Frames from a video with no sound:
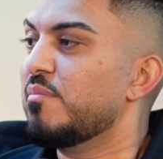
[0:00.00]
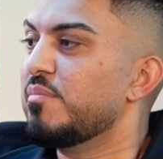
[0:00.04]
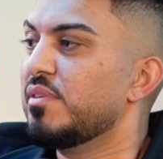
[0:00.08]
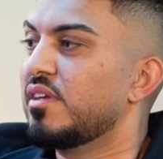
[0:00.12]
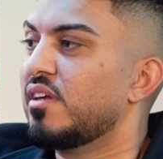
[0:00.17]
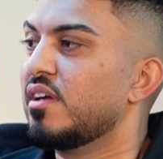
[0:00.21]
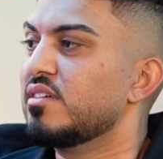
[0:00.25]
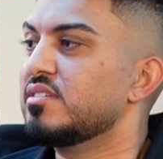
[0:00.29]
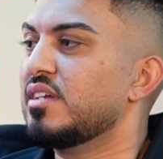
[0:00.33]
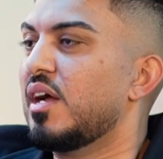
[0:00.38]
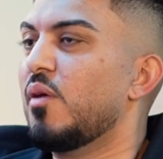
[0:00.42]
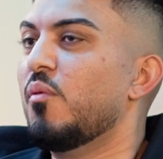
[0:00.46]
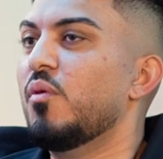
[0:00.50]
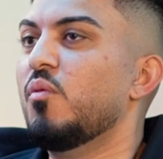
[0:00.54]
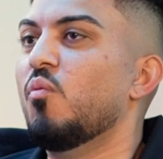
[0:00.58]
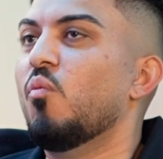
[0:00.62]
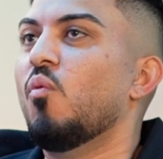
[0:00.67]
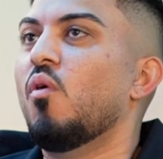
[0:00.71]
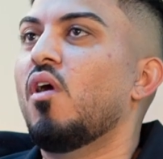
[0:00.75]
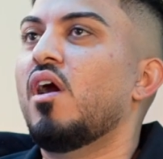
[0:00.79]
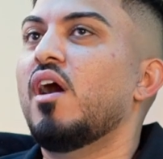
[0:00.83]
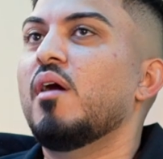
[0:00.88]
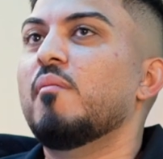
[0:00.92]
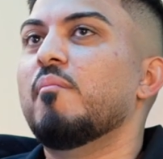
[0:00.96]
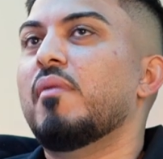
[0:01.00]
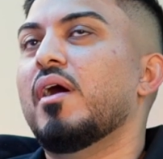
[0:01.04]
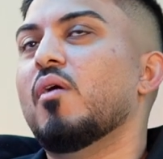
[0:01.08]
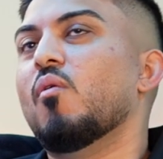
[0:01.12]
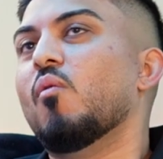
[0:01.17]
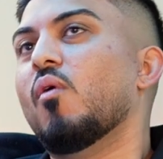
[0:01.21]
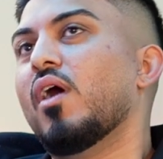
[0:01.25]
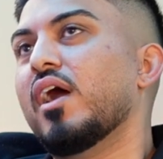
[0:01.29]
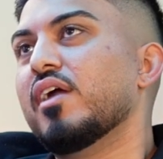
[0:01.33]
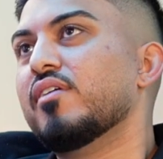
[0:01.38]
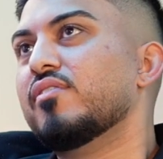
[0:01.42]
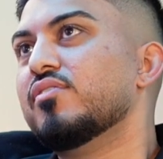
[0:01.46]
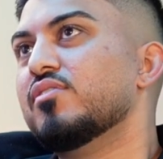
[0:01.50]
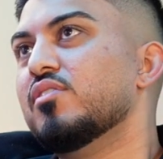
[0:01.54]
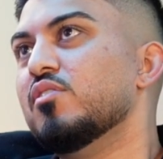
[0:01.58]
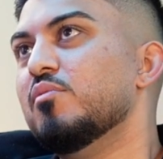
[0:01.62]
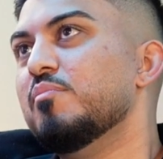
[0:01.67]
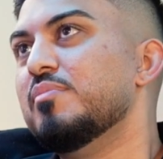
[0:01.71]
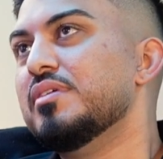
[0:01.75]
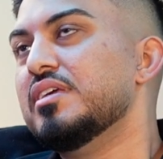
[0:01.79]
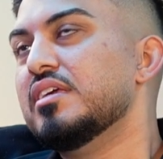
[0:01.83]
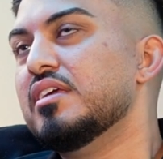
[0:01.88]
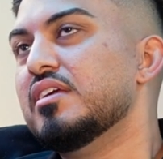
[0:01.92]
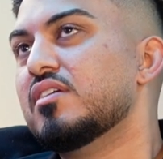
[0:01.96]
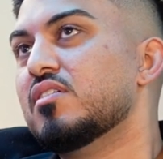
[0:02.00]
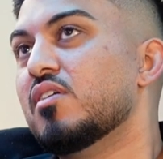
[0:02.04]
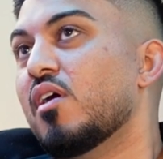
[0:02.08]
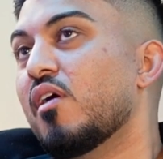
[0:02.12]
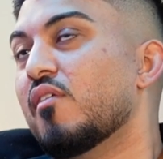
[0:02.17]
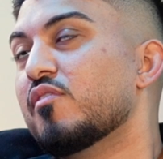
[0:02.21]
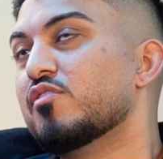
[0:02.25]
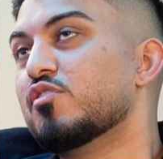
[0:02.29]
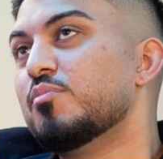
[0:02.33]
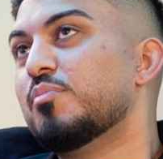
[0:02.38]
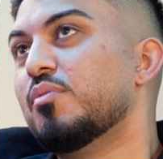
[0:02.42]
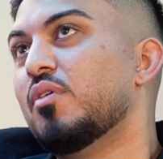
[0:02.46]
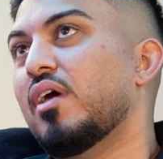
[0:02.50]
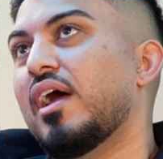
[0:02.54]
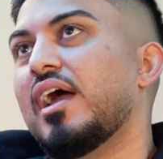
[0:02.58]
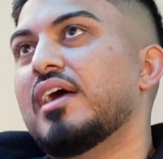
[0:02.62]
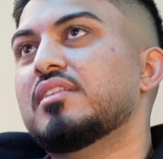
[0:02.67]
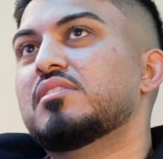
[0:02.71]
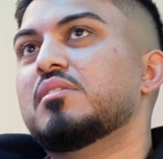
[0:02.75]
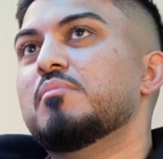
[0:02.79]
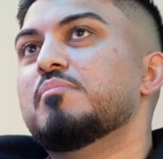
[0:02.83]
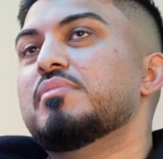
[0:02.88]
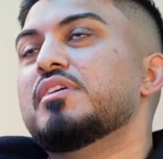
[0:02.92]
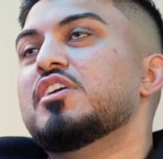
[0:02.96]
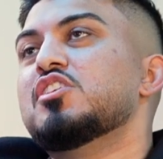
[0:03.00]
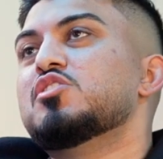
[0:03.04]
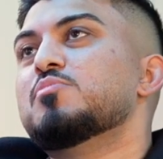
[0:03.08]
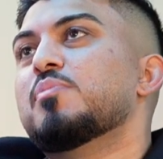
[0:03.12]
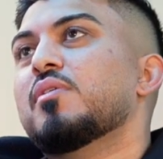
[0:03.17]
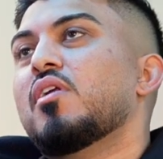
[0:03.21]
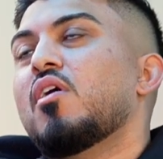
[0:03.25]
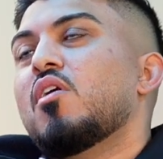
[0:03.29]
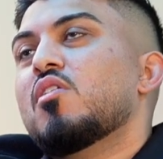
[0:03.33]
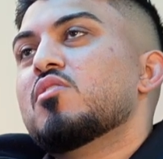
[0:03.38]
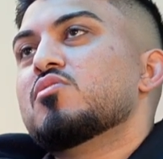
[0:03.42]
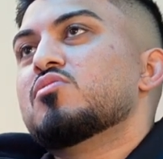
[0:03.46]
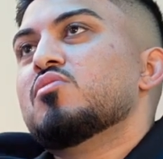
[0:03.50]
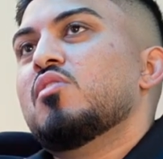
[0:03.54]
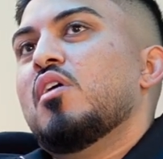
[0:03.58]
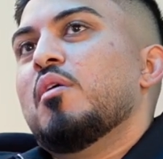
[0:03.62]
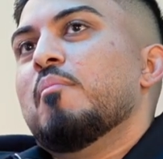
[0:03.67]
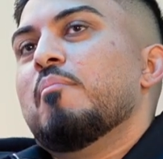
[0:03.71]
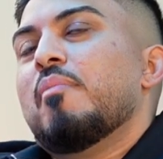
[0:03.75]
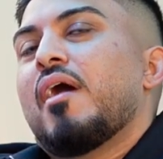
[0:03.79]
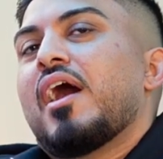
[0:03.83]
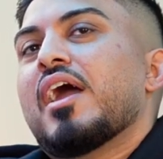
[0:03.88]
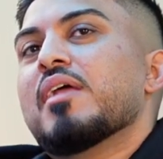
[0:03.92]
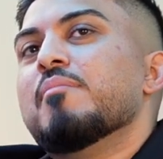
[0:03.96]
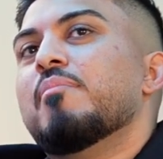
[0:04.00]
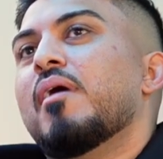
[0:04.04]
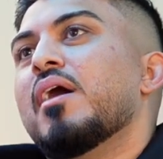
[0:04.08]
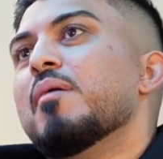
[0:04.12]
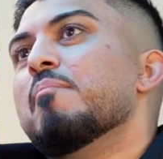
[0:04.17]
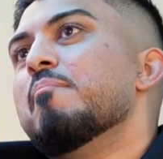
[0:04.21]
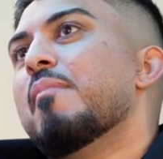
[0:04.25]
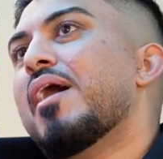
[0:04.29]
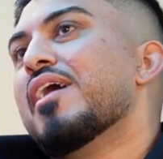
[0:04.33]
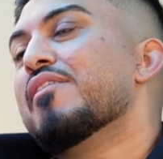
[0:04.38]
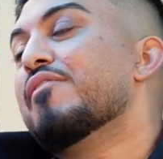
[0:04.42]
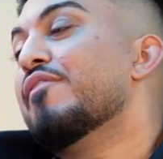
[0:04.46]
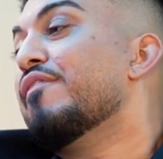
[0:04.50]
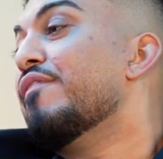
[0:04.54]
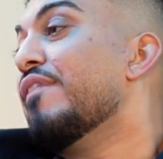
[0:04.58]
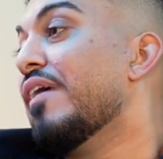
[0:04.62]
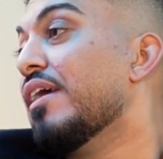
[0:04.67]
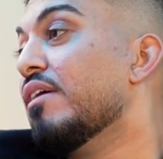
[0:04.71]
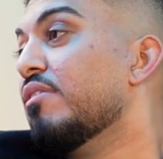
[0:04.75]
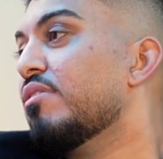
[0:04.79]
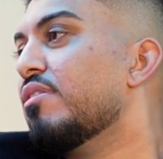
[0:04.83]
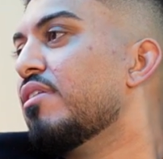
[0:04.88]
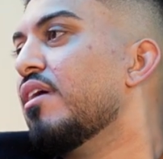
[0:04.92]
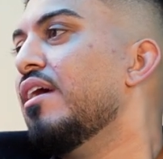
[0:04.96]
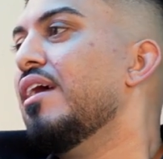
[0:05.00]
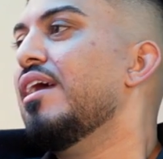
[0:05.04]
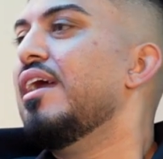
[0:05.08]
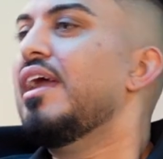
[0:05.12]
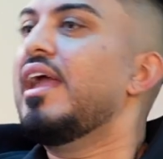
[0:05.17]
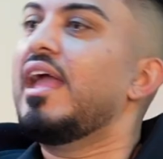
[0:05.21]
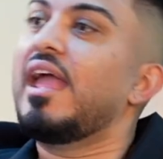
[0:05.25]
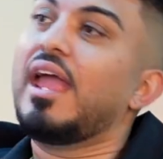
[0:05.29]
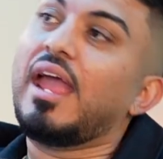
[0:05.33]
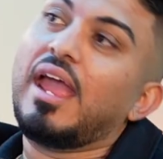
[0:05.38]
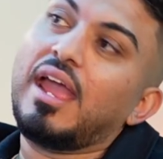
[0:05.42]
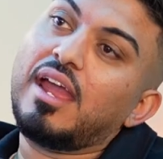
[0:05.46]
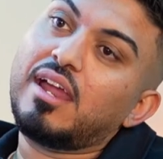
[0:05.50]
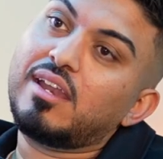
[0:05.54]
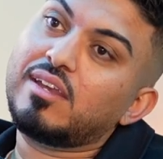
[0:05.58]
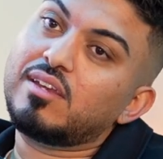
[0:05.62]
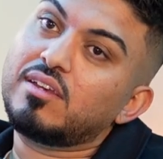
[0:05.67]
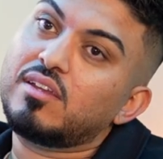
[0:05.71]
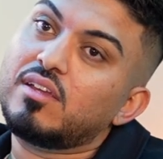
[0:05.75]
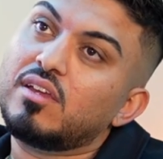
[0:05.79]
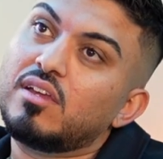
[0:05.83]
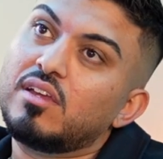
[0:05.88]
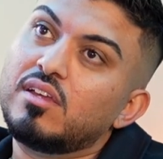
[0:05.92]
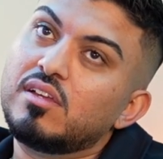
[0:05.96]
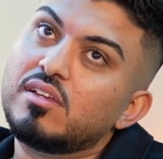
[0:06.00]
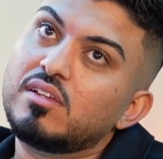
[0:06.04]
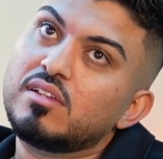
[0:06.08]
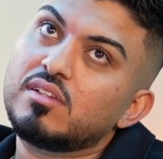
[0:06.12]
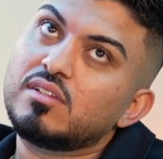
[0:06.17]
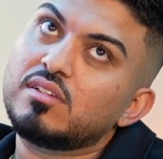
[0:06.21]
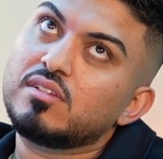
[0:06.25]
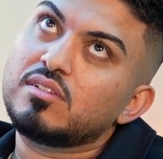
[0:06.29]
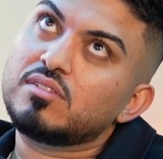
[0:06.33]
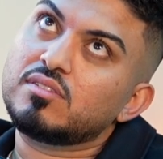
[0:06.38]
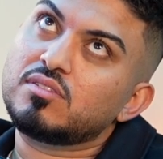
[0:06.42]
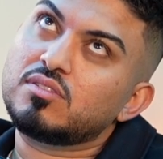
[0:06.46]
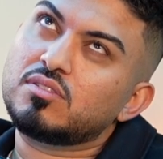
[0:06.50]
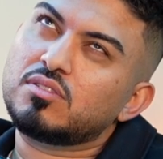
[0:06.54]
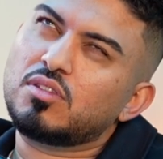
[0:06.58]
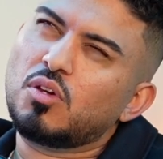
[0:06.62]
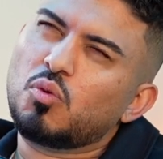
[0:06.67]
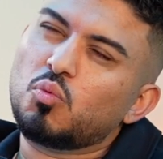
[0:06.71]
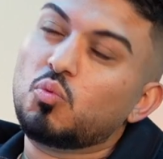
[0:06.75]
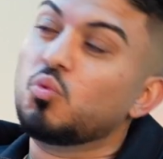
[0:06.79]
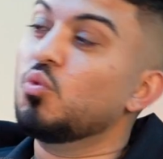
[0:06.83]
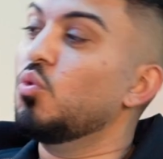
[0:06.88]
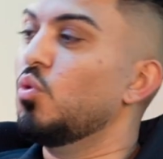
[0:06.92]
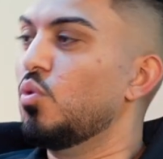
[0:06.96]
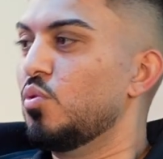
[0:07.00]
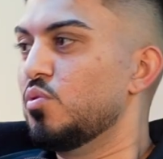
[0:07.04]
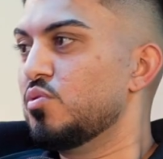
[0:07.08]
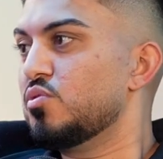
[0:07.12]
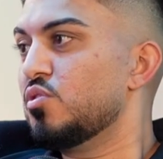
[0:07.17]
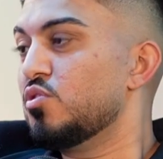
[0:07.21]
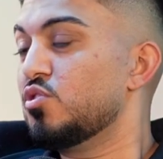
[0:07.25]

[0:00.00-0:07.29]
Because I would want my wife to be comfortable at the beach, but also abide by my faith and the rules.